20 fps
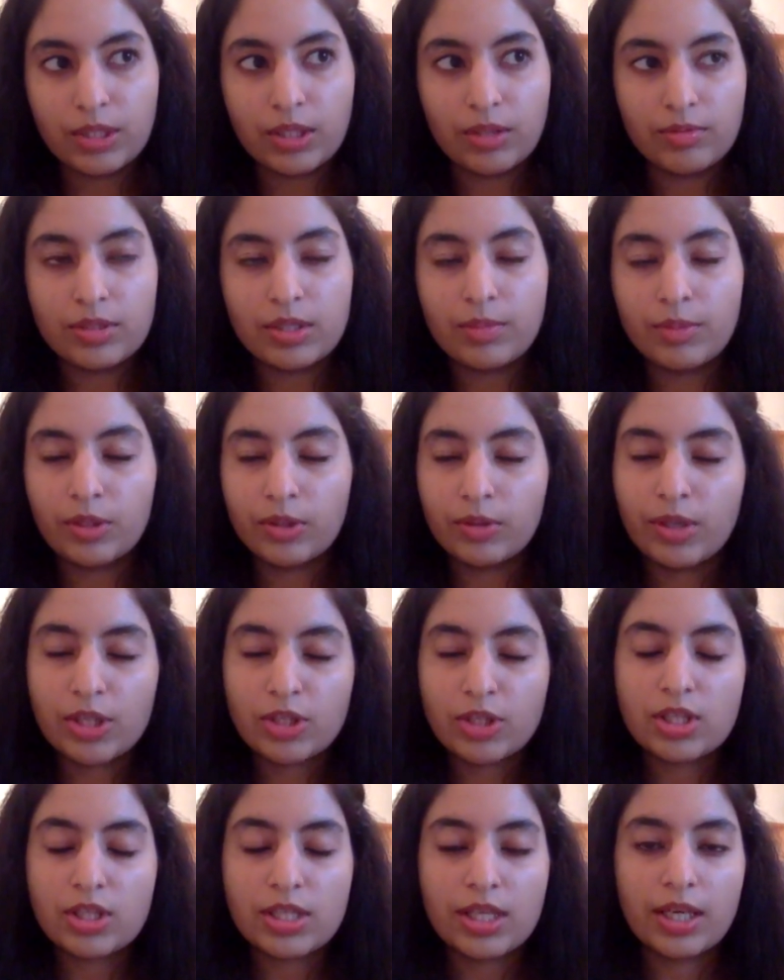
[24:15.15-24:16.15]
similar
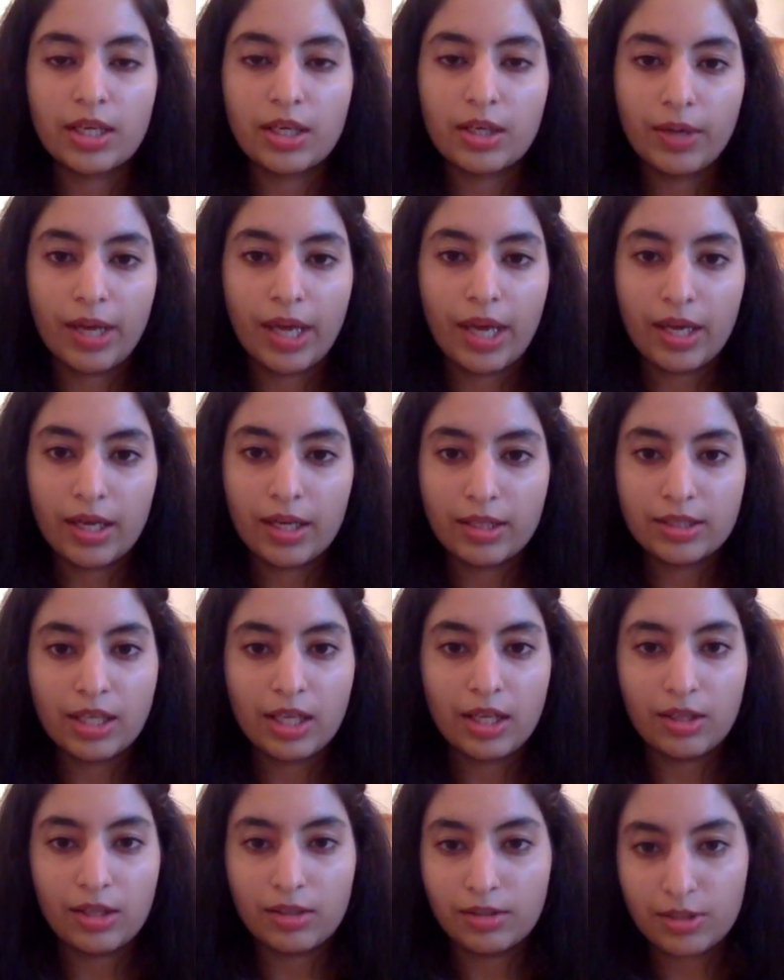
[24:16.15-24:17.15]
questions like, okay,
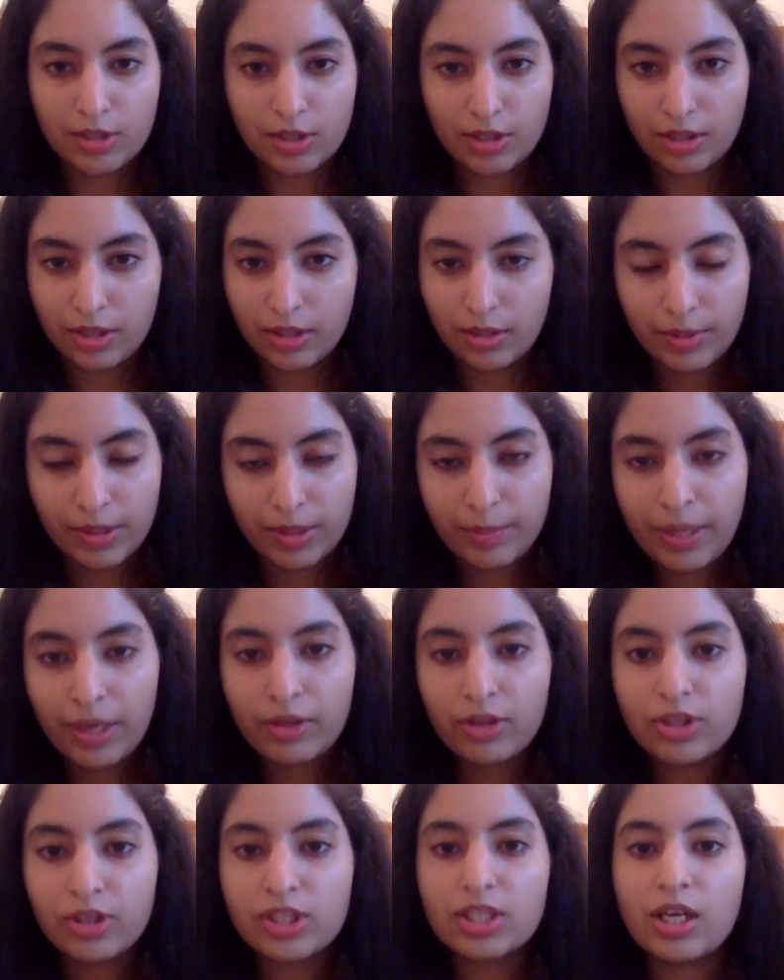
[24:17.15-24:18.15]
tell us a little bit
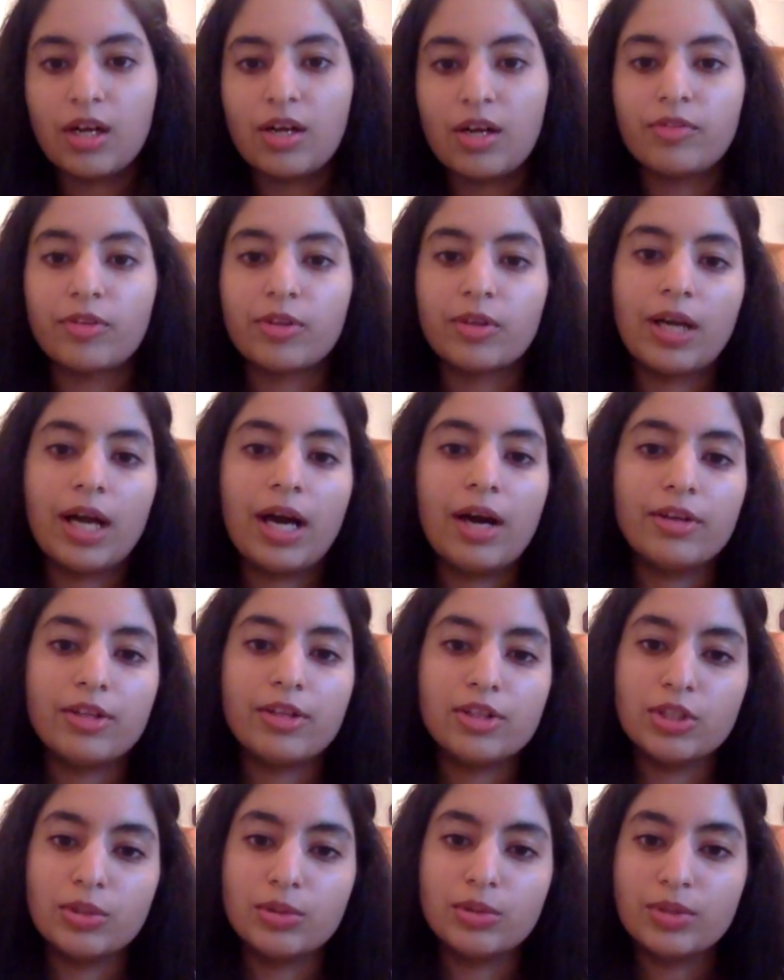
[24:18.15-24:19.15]
about yourself, or how
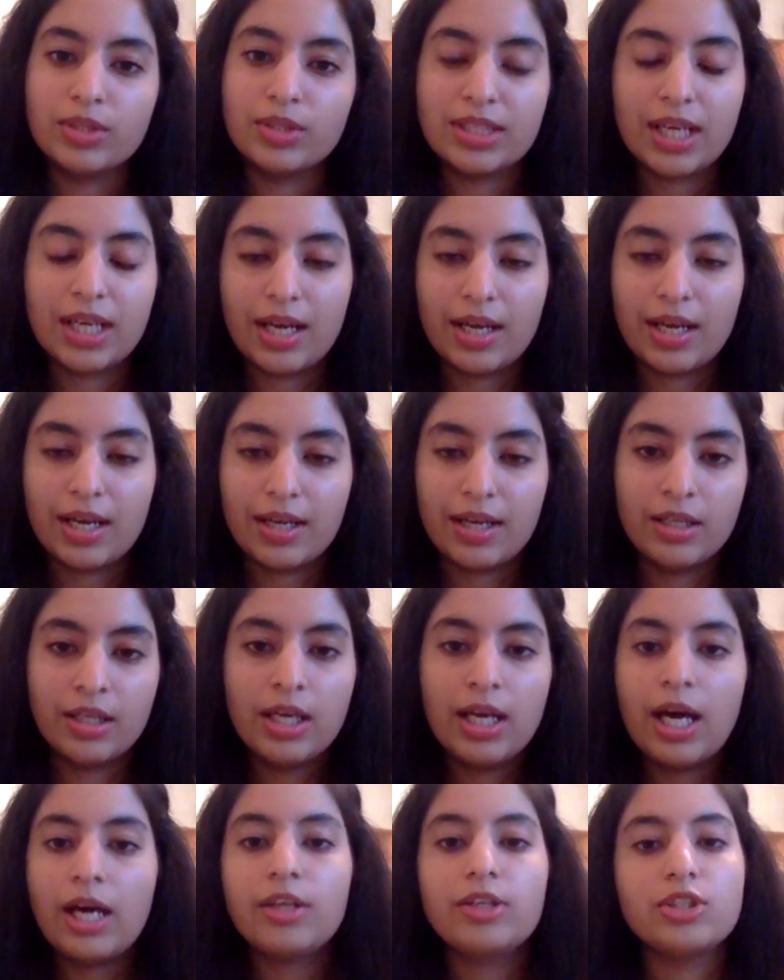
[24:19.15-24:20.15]
did you decide
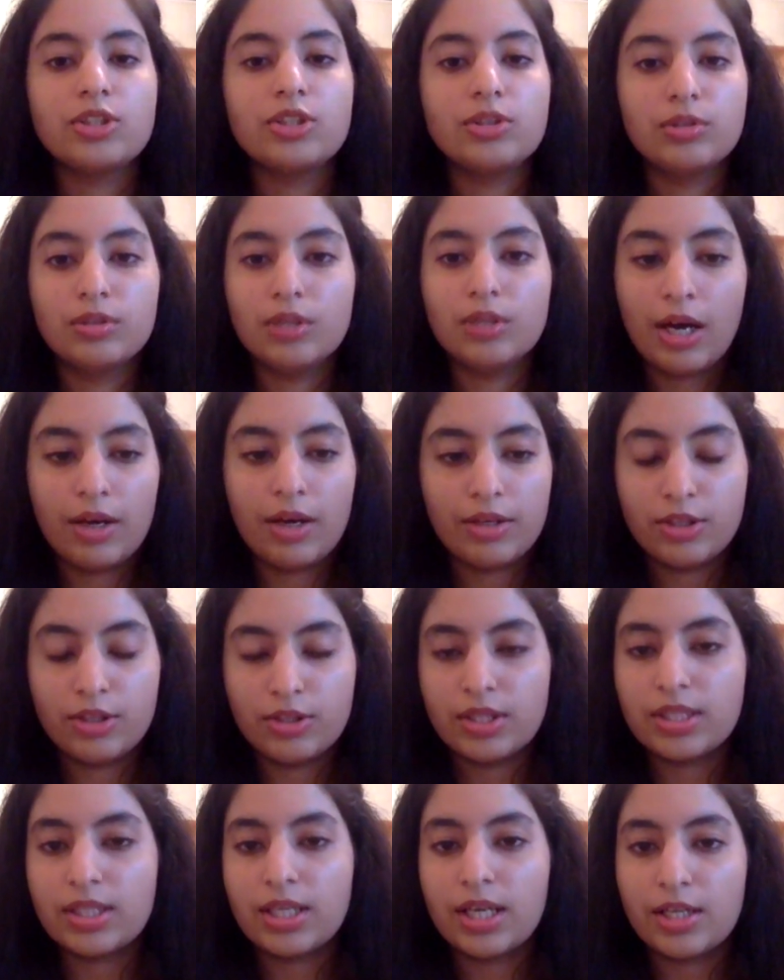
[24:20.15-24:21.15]

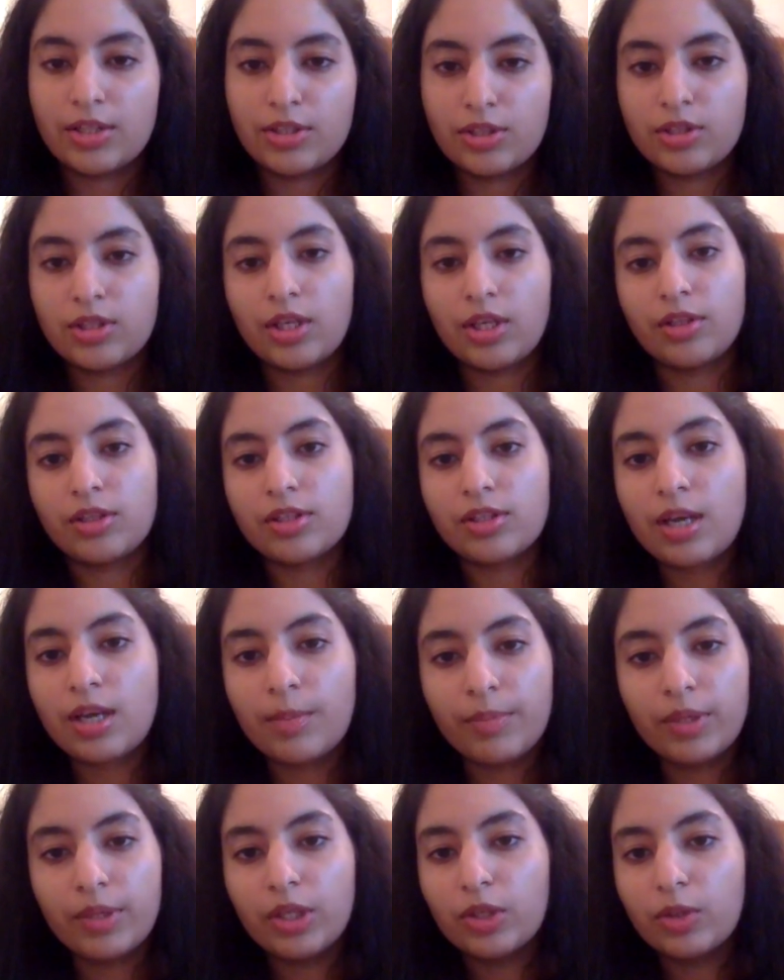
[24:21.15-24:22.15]
to start this
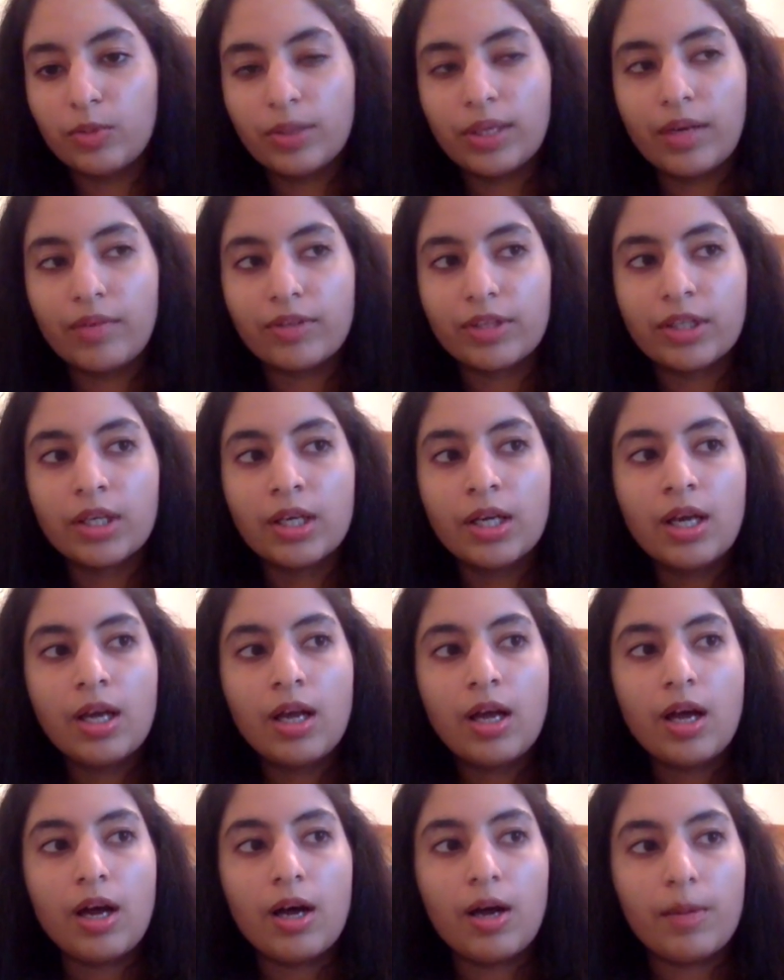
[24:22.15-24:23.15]
company, or whatever,
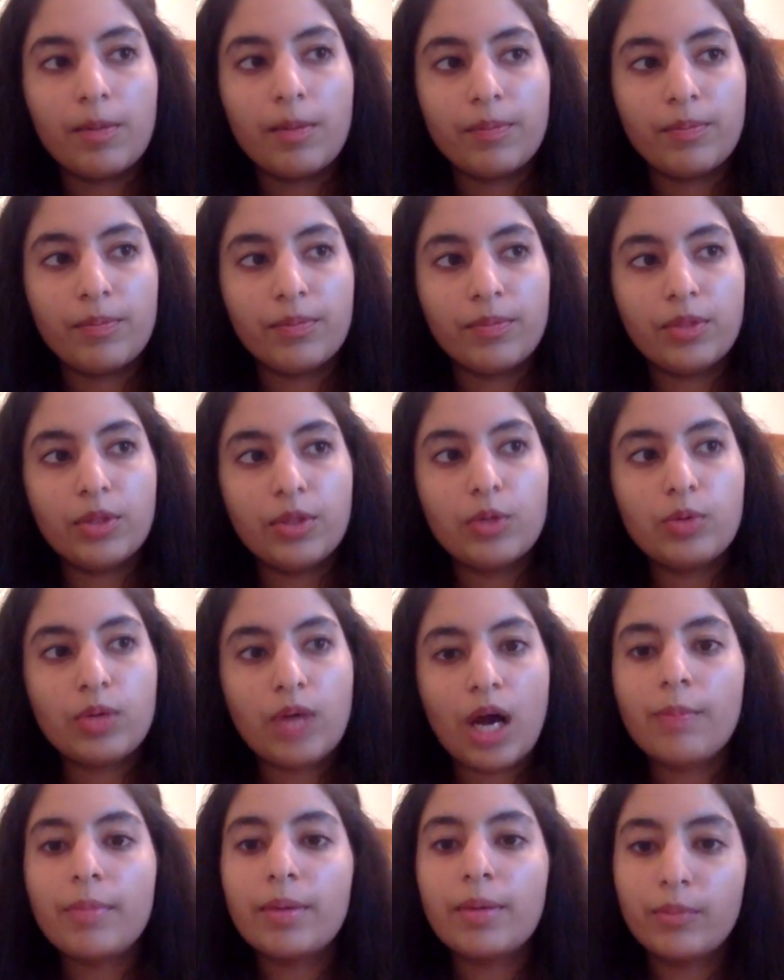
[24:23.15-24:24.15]
you
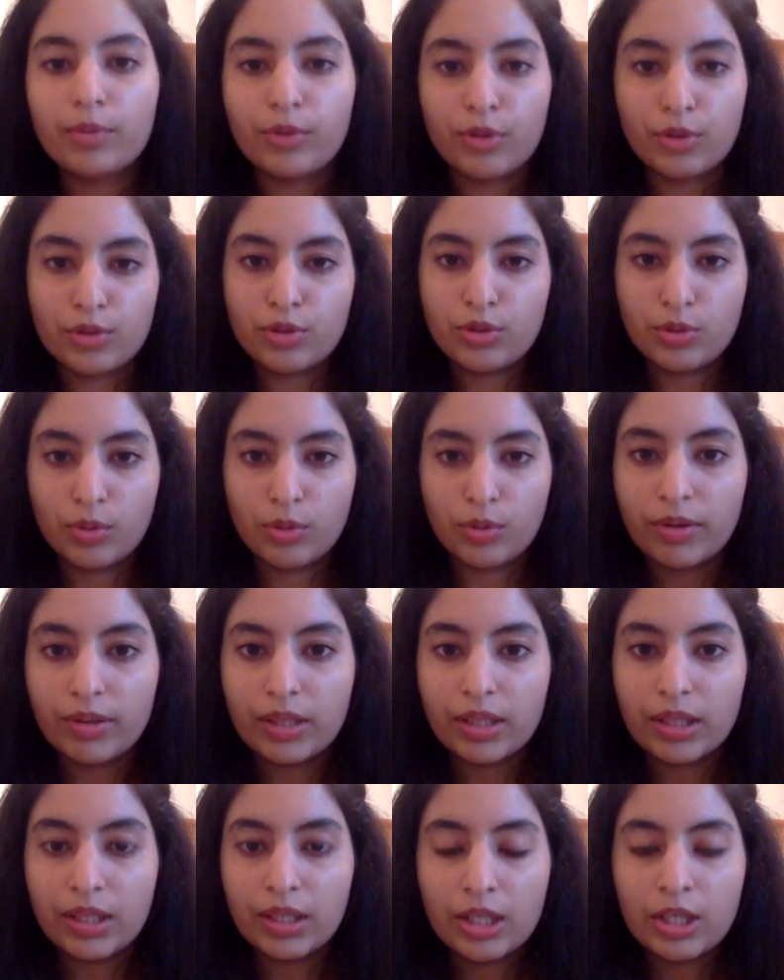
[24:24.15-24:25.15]
come up with a
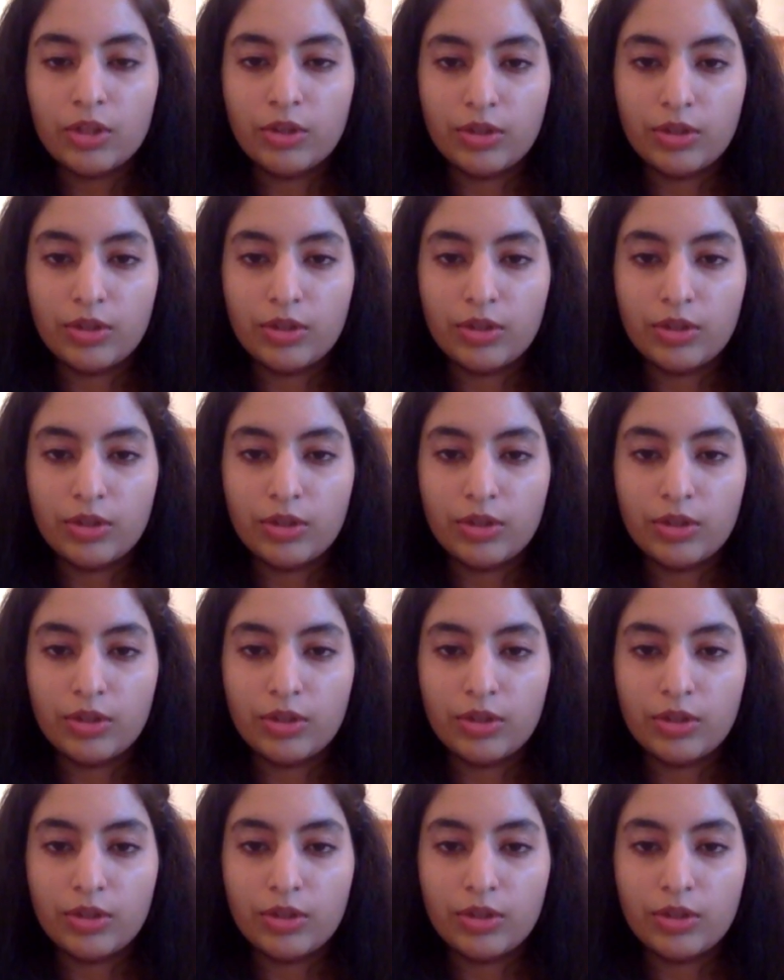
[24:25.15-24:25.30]
story.